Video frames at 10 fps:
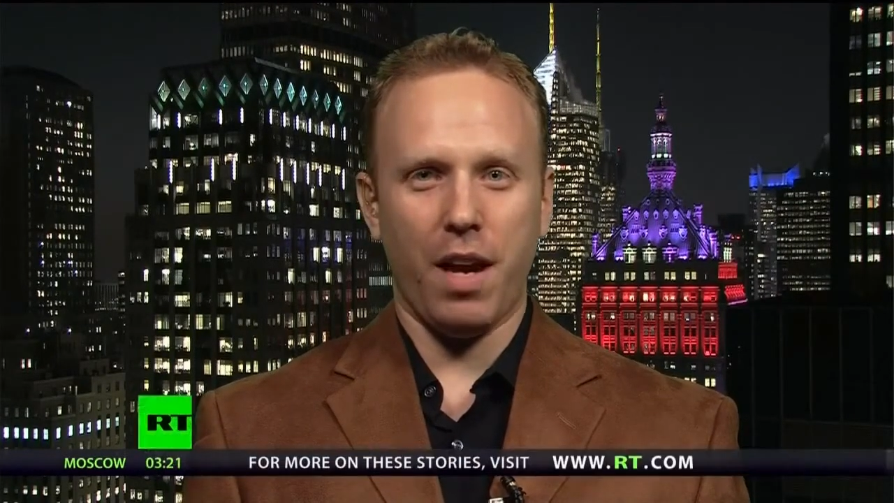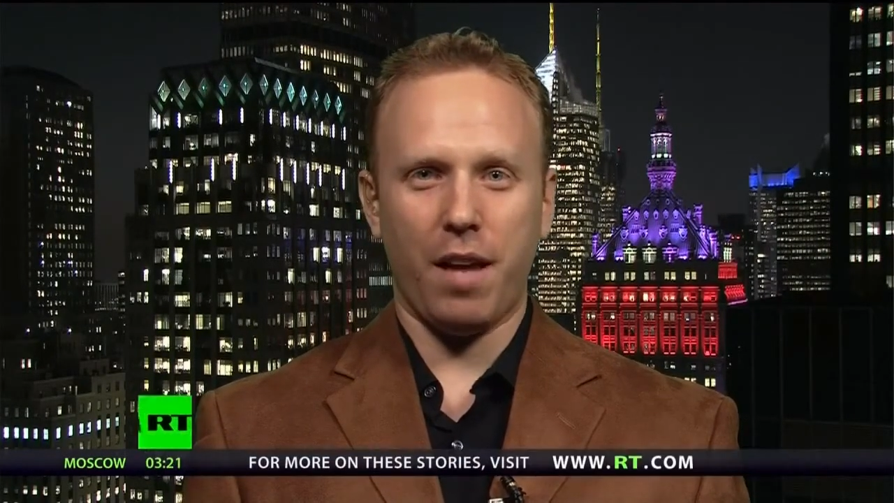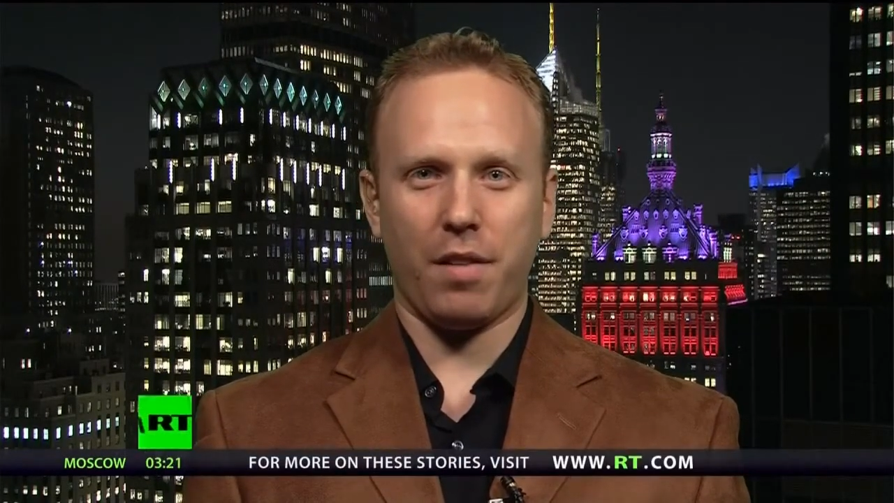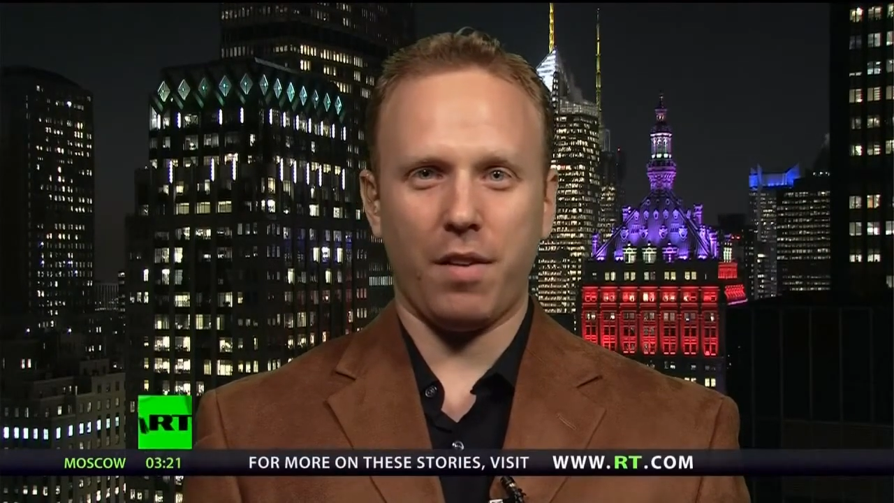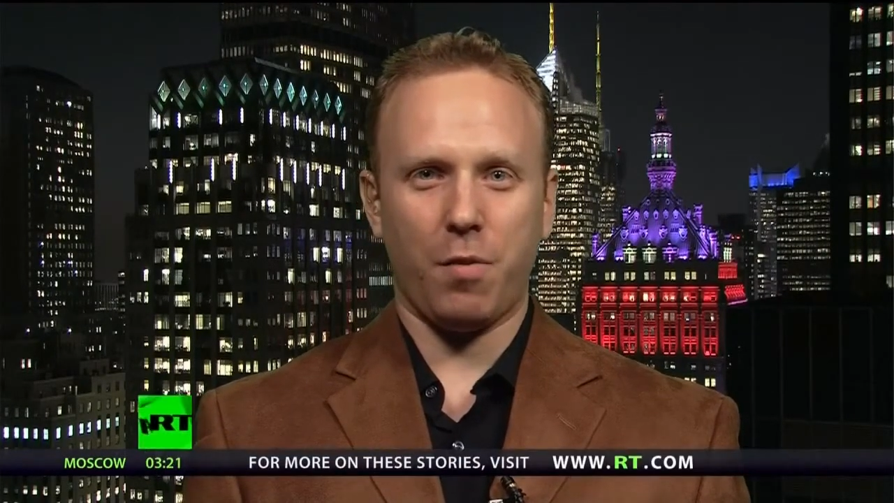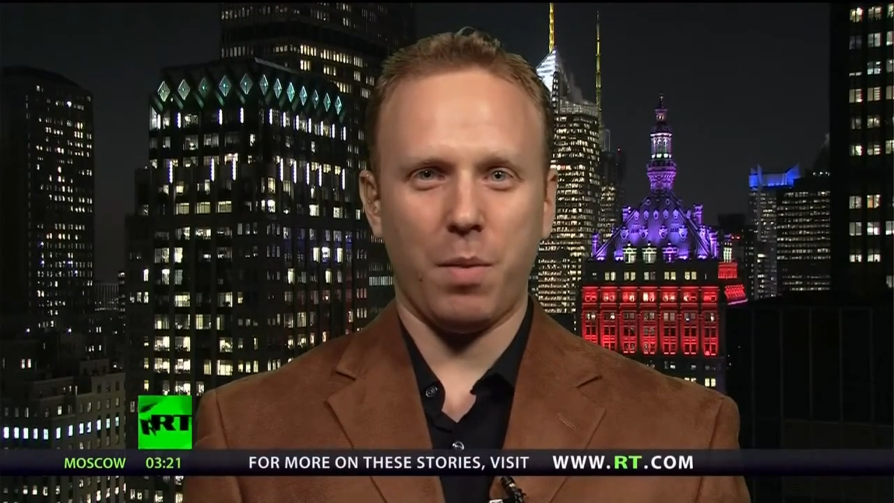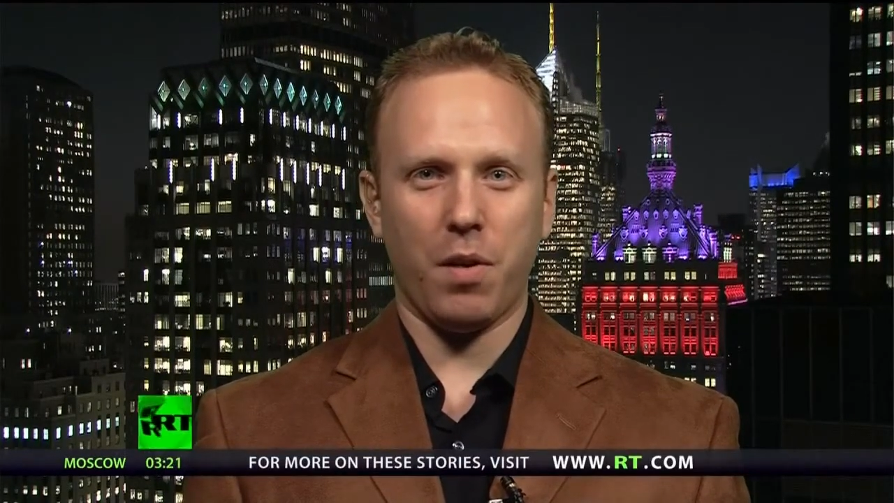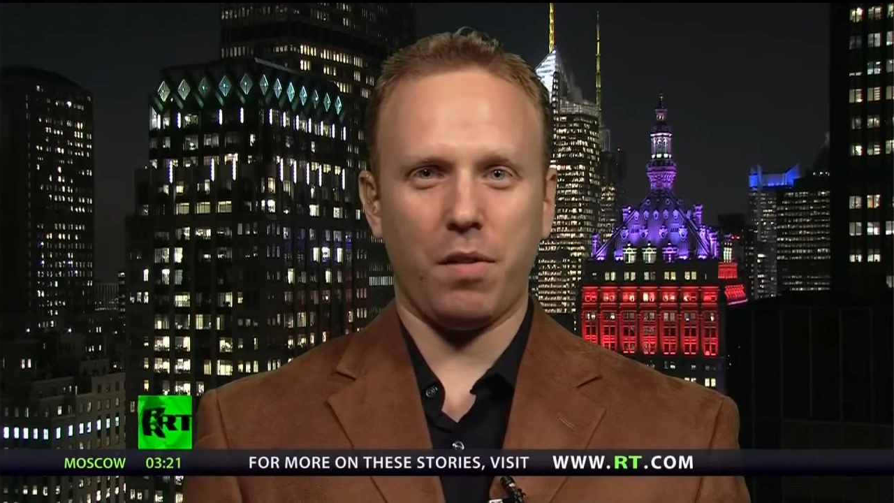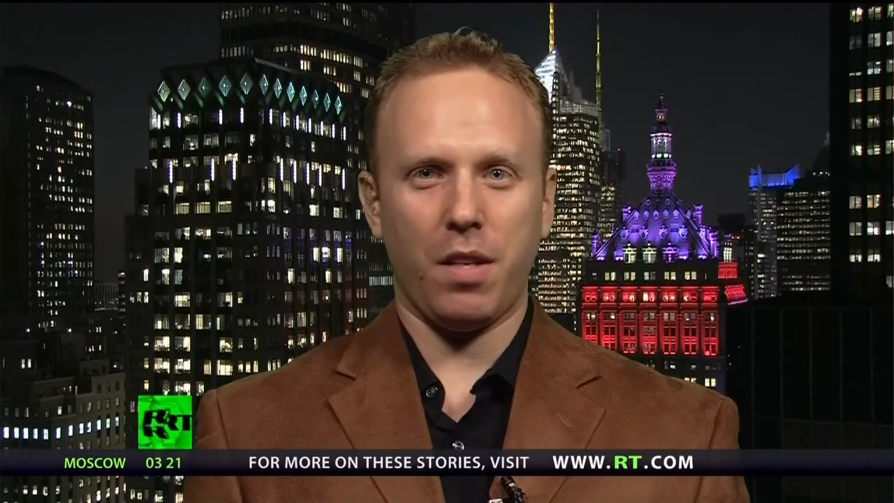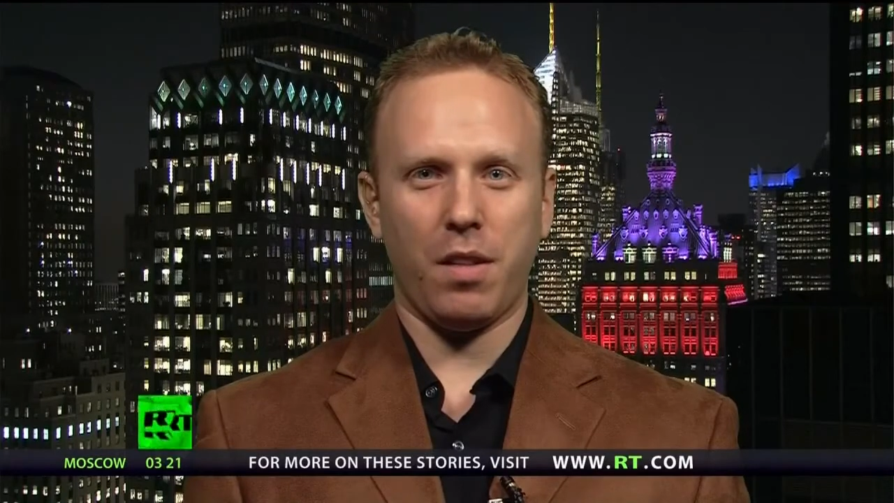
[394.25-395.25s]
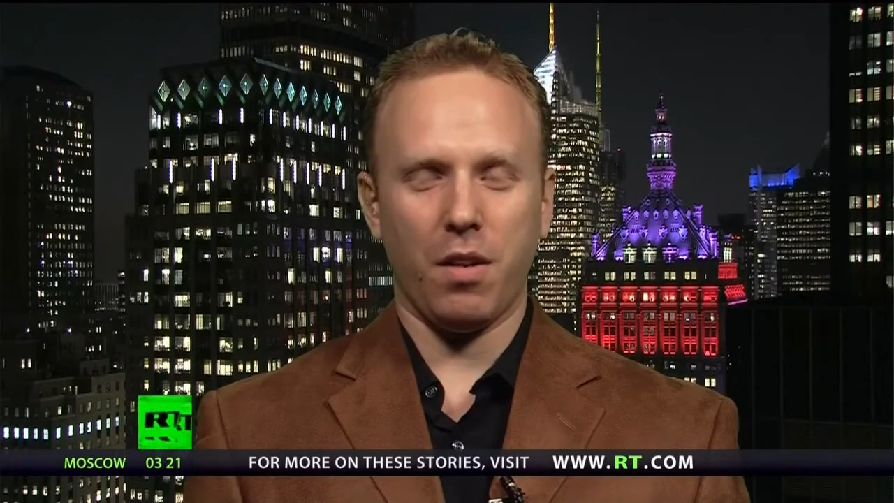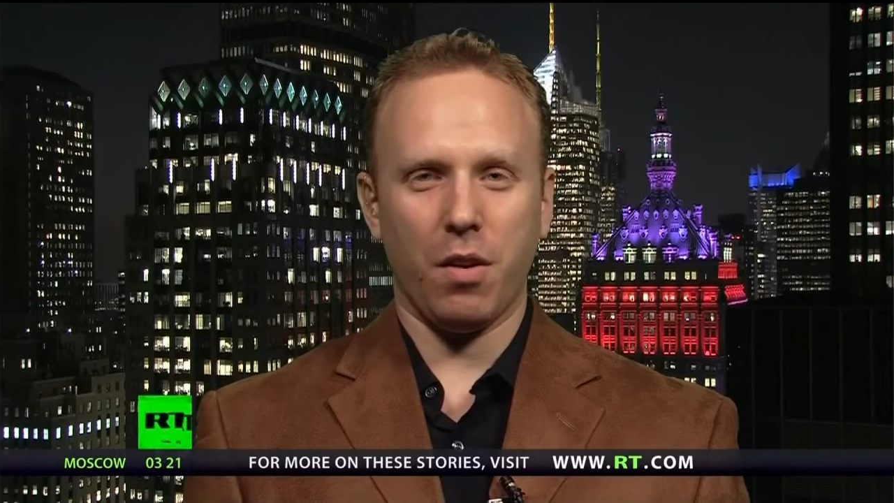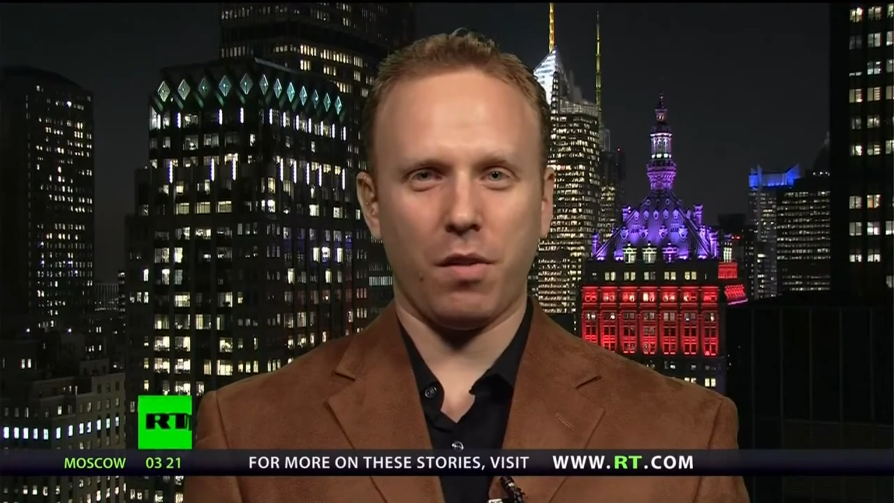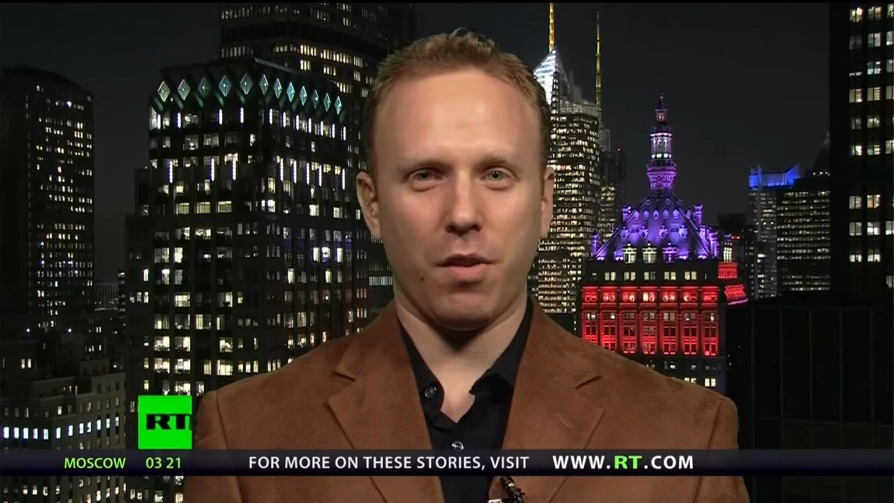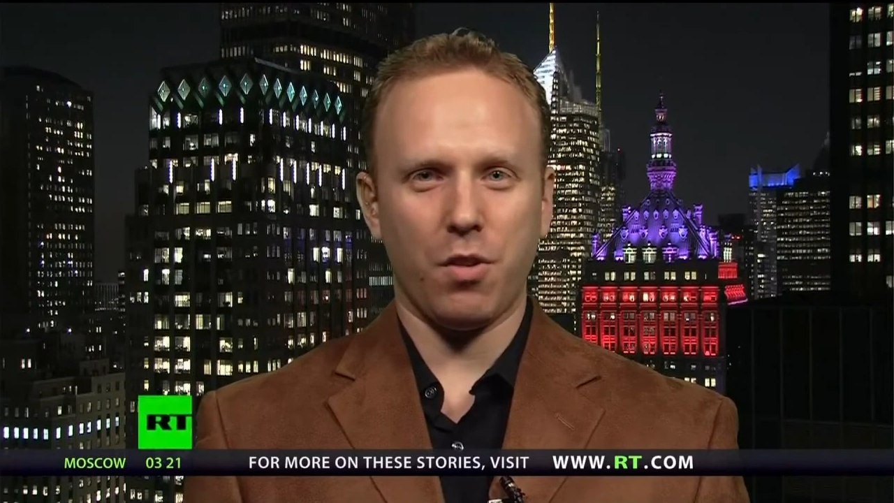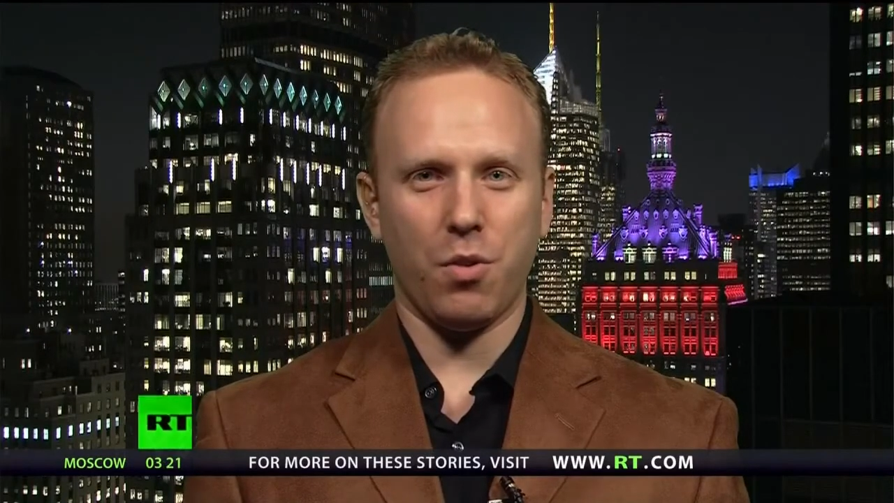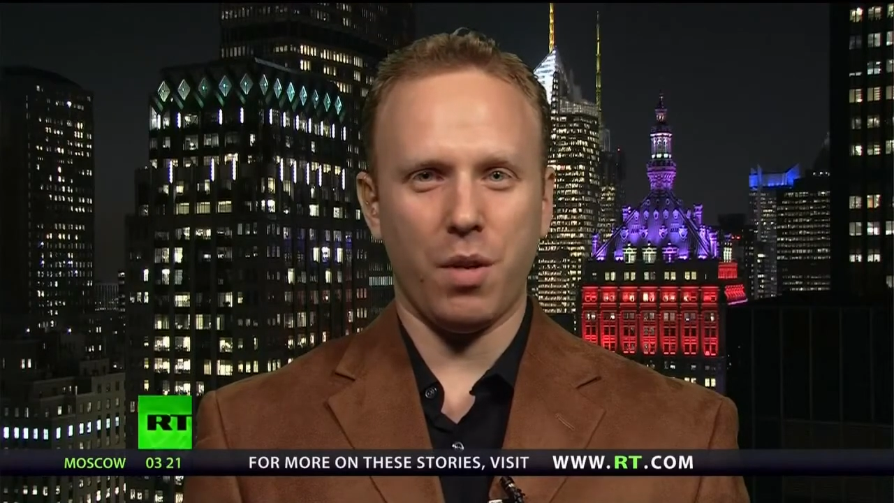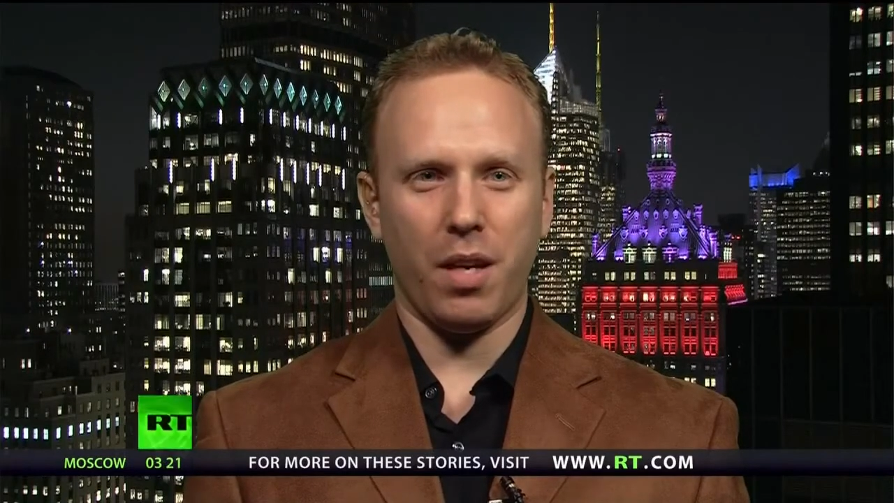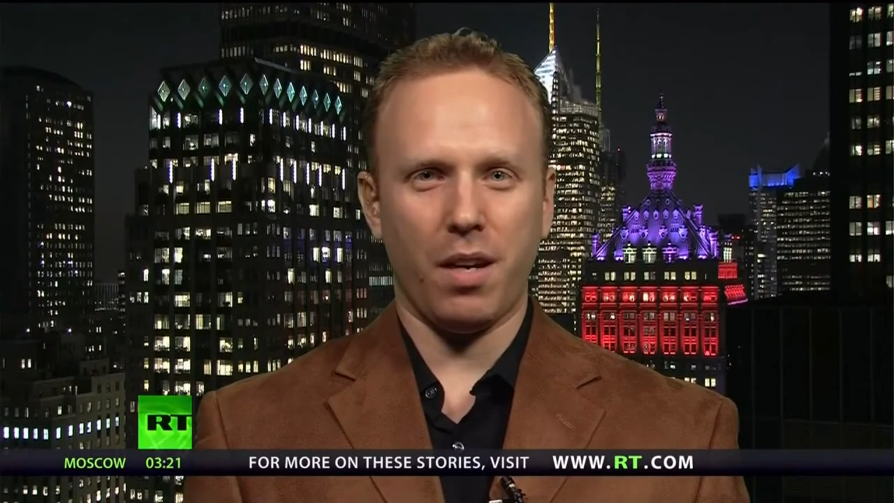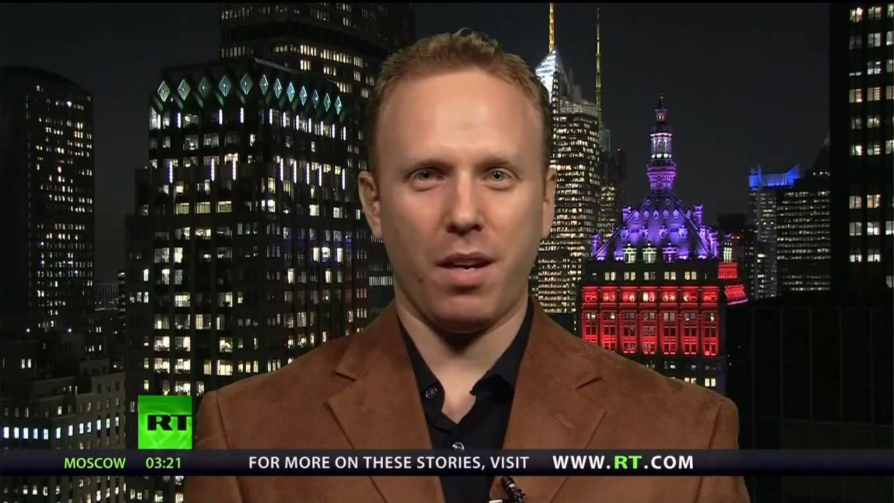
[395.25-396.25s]
as conspiracy theorists, are
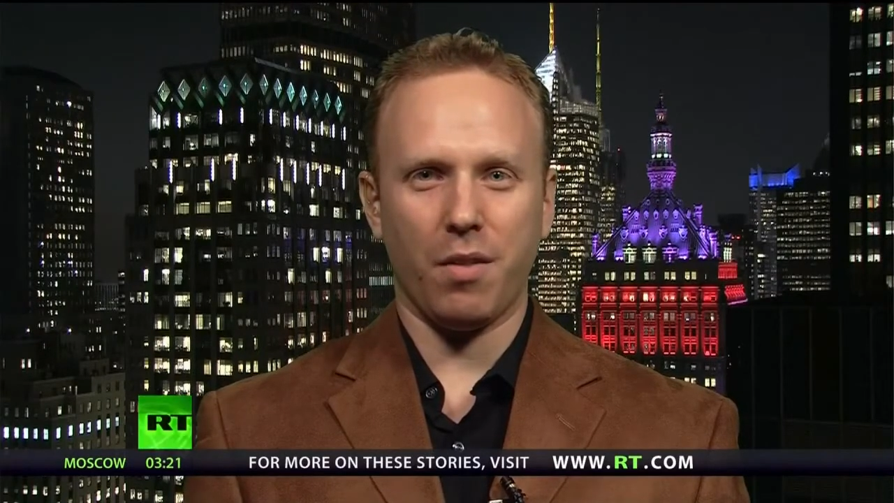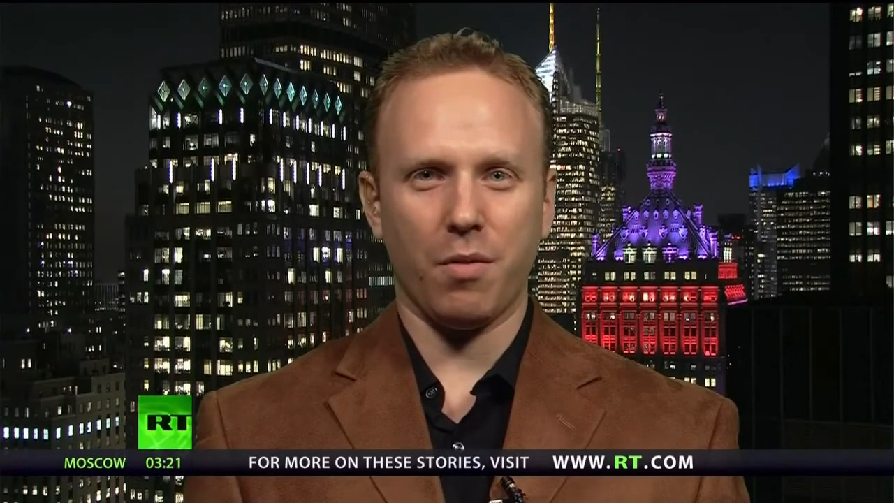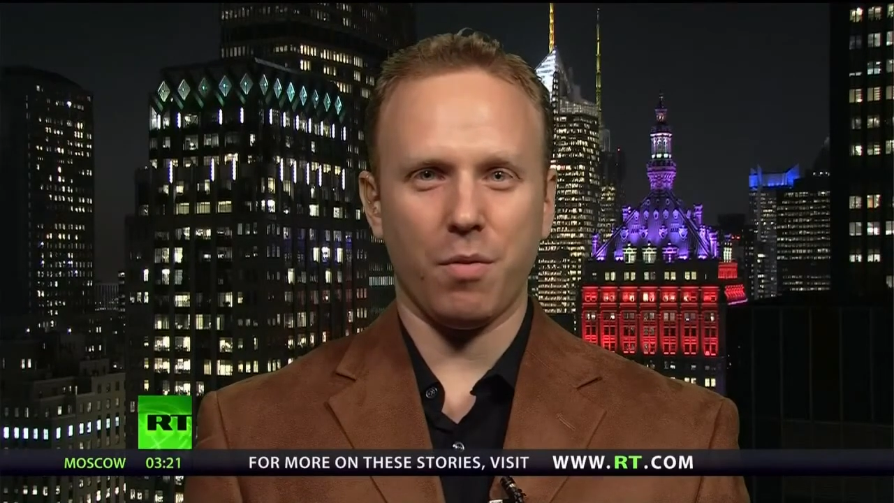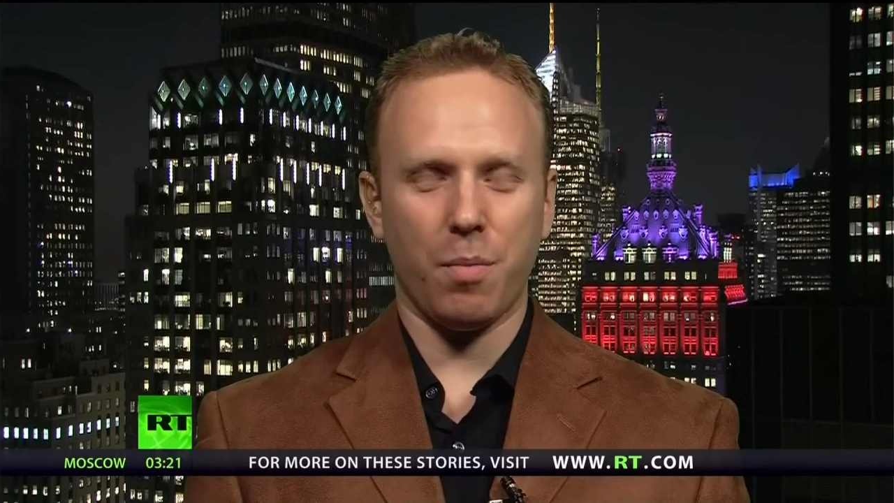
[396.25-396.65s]
doing a